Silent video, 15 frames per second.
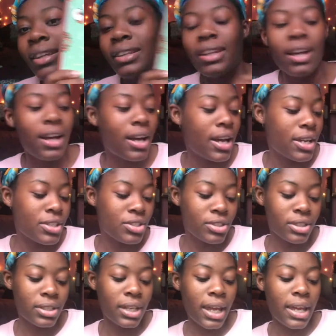
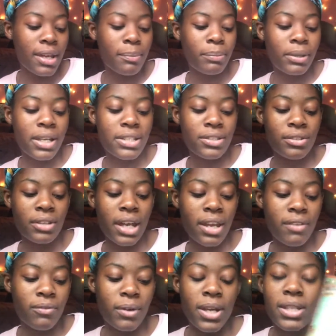108 plus
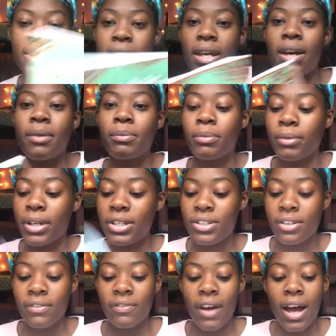creative ways to help raise
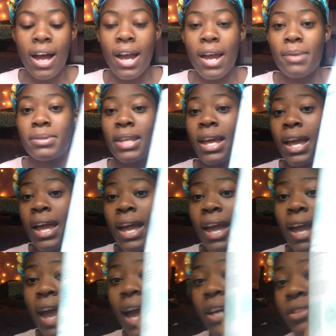your vibes
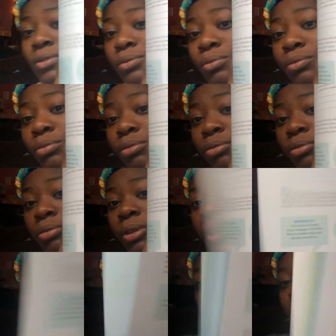it has
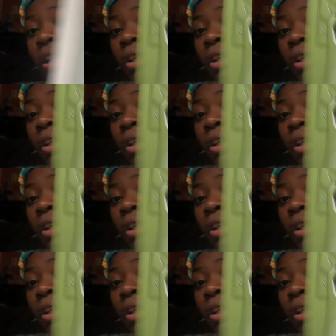really